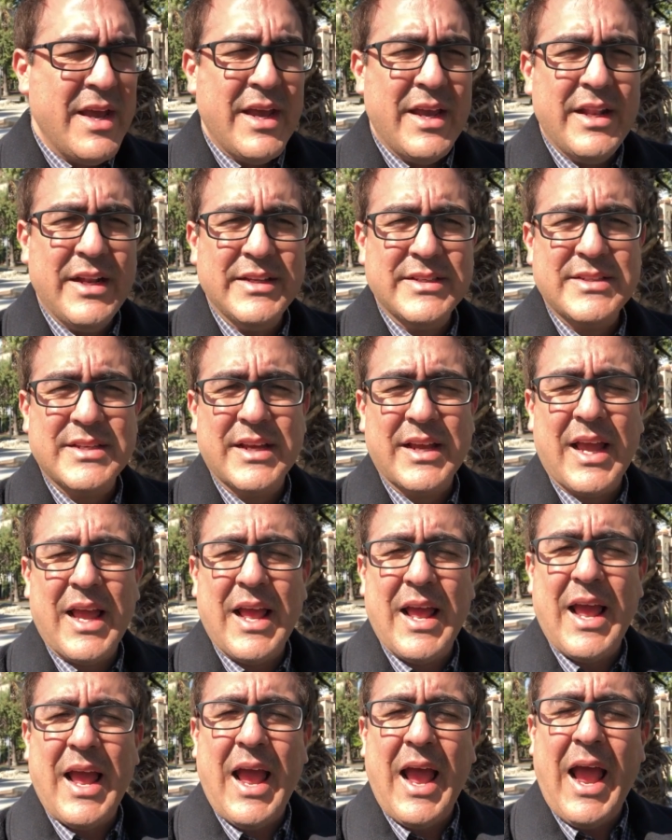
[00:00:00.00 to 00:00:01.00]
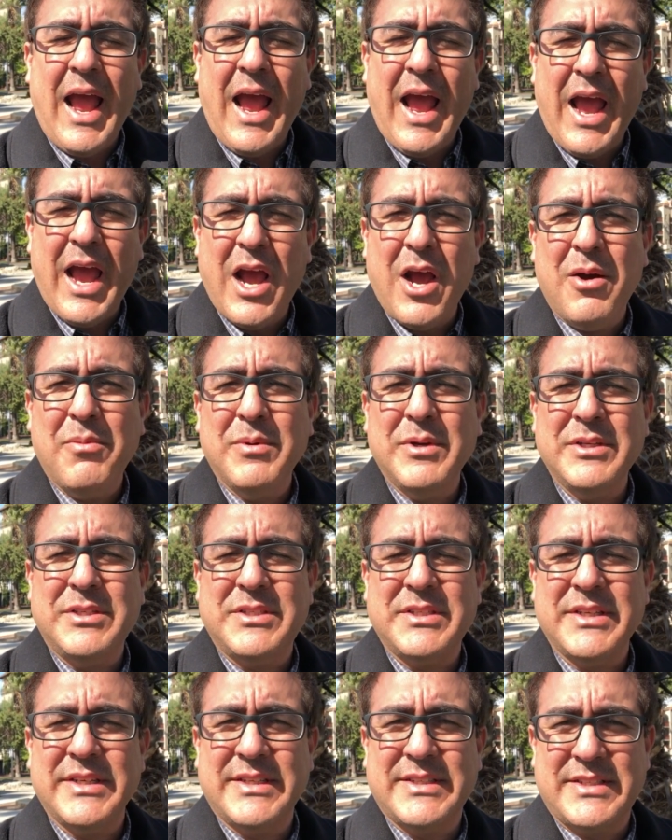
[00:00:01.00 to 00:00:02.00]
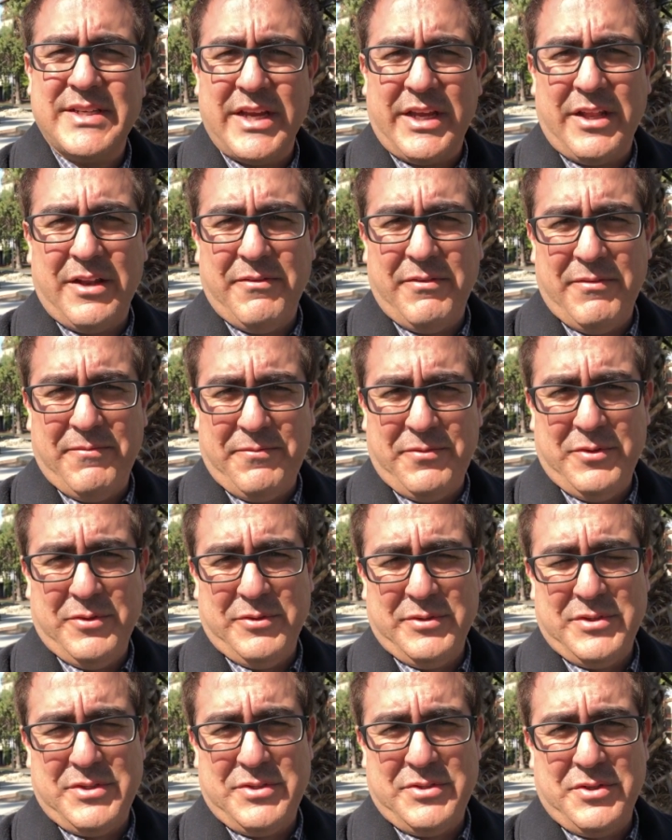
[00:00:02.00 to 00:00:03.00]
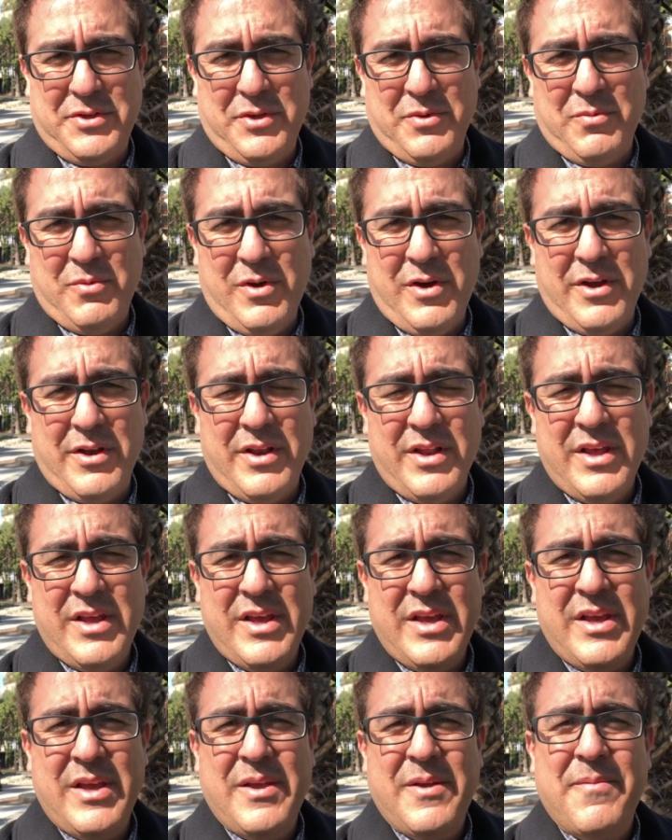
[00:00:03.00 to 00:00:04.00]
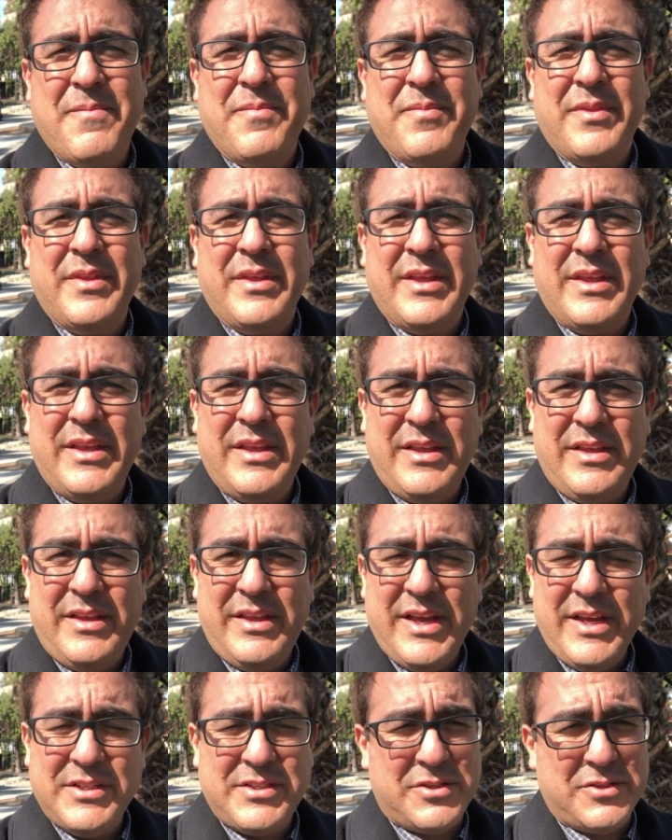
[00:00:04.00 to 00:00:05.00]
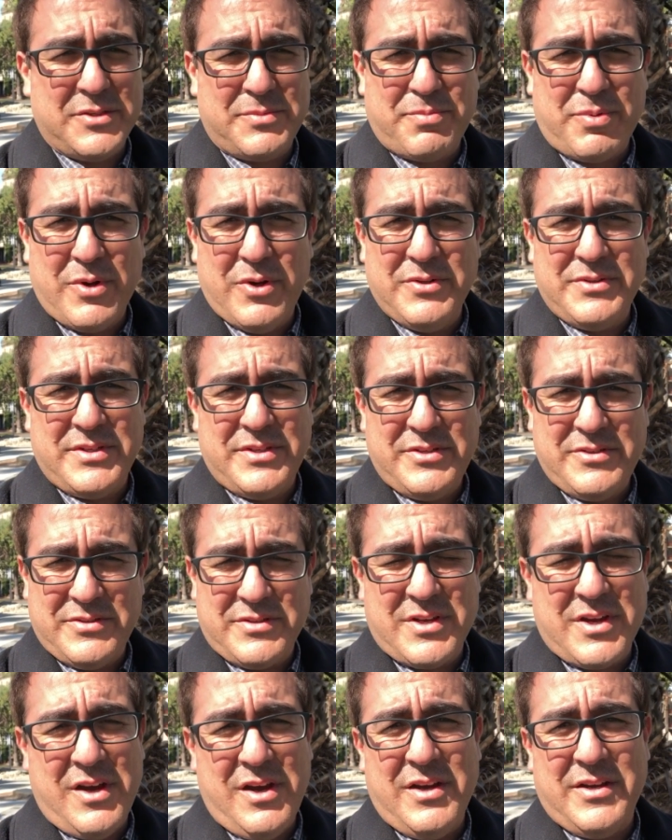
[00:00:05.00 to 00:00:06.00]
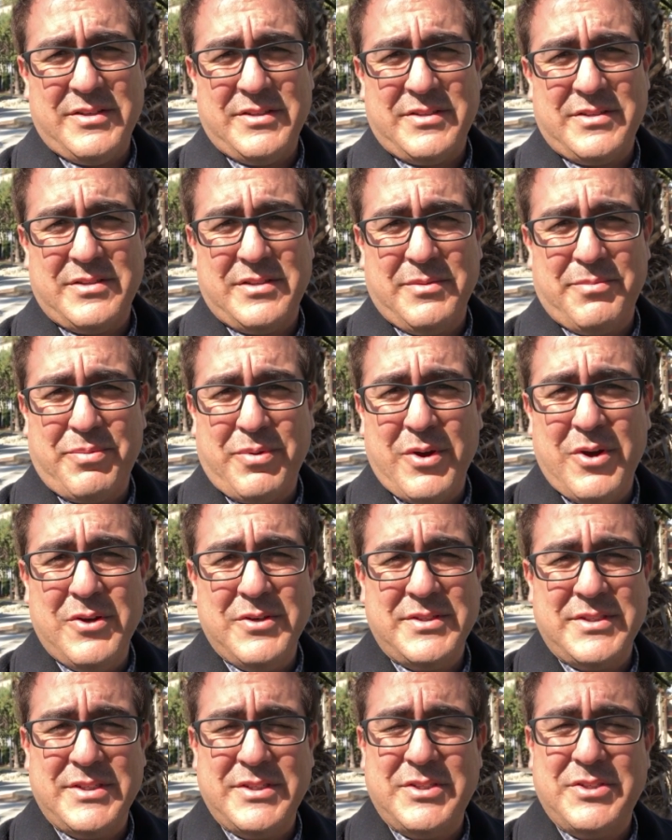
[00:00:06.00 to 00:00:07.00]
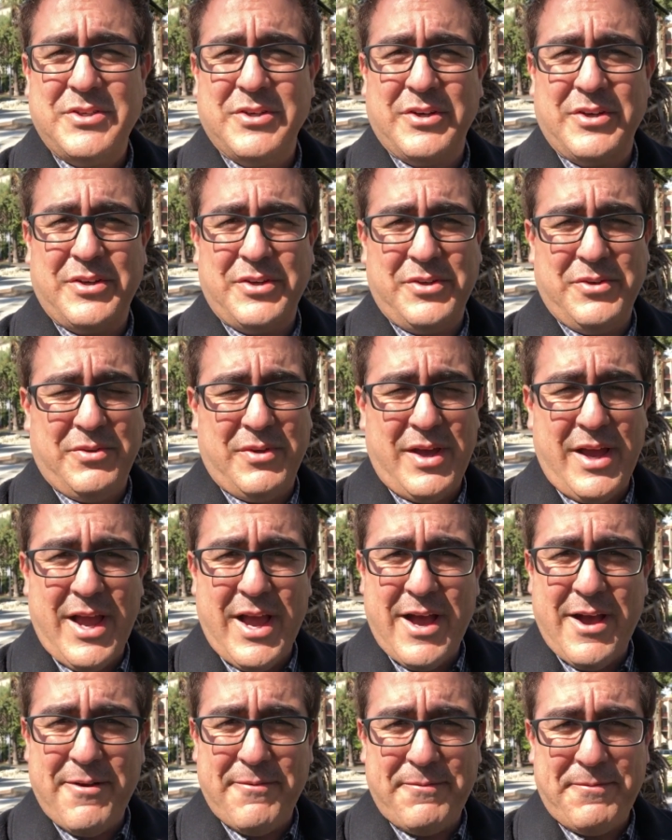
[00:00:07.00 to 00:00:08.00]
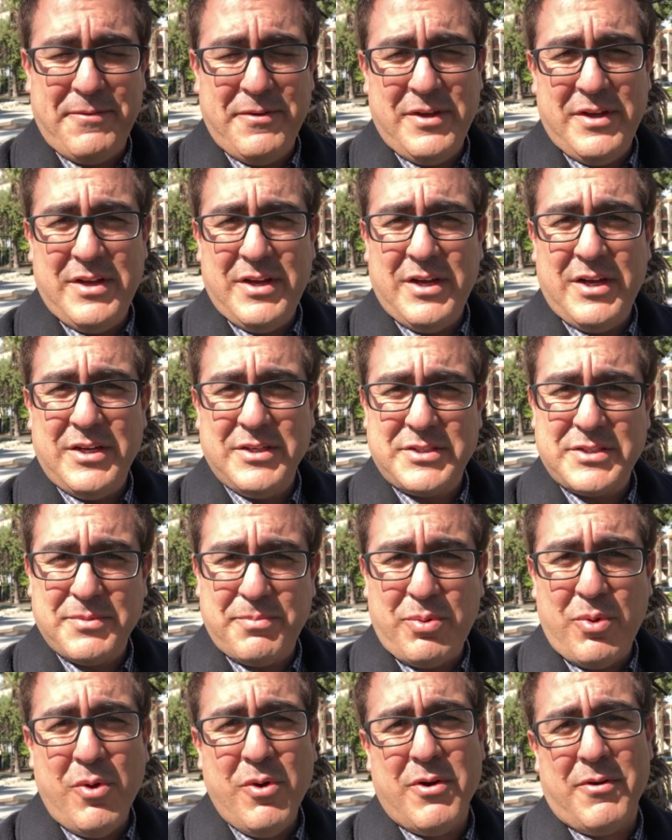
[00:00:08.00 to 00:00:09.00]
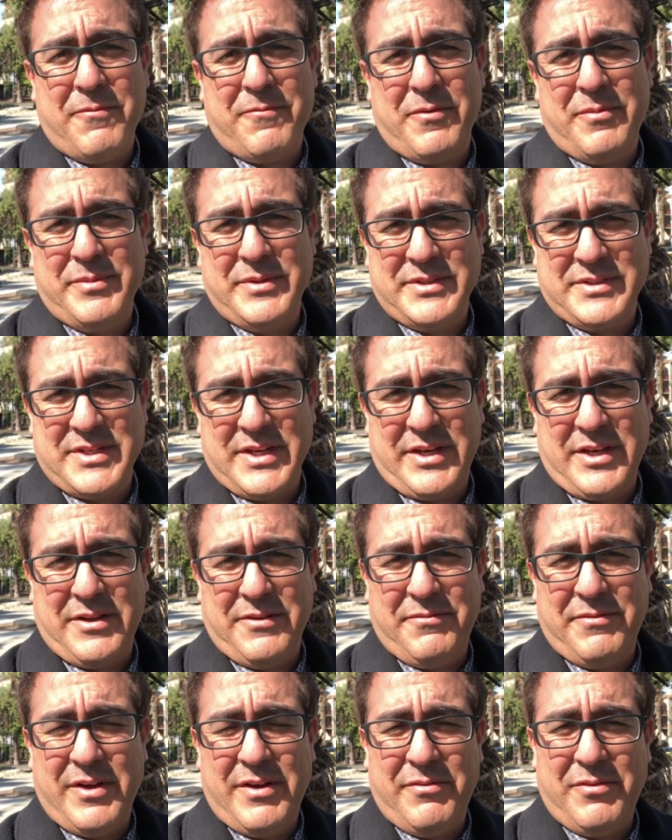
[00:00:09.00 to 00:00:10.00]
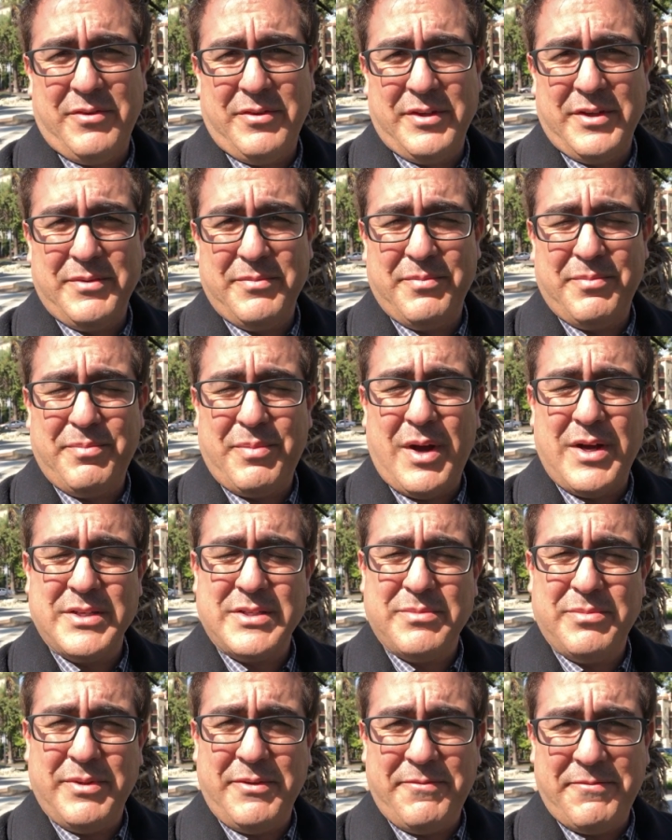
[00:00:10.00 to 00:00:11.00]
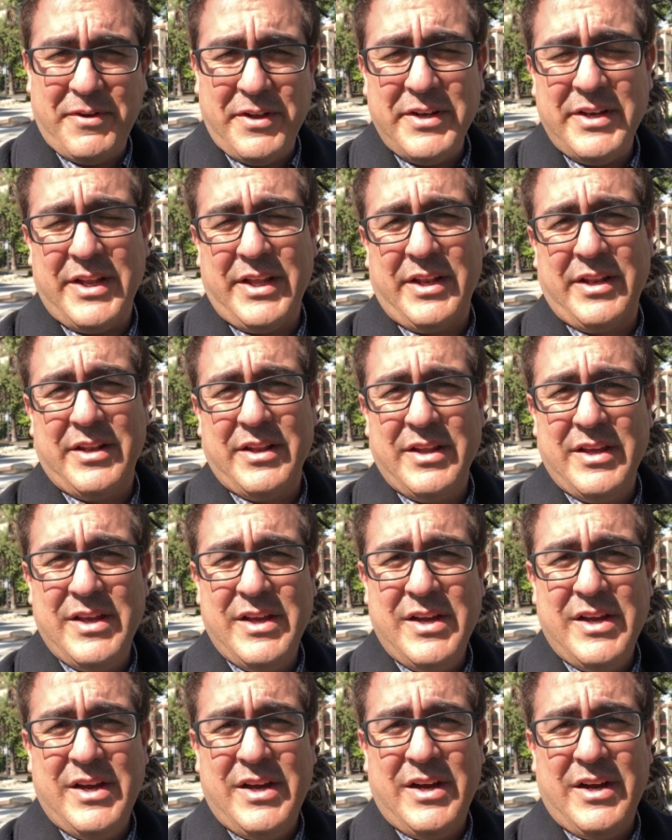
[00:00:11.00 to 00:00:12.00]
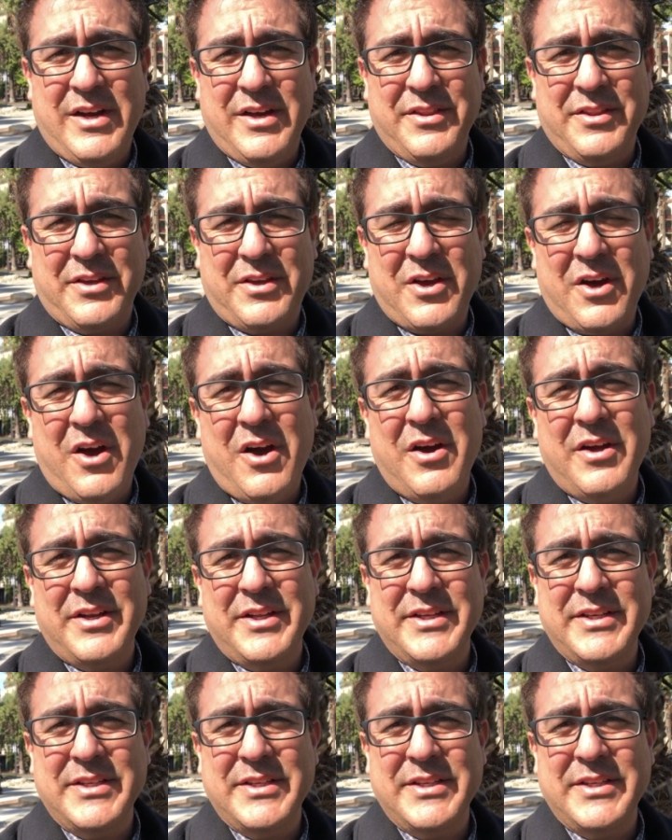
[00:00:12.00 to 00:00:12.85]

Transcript: And it's like, how much executive influence do you want? Yes, there's pros and there's cons. The pros is you'll have support from an executive level and possibly funding. The con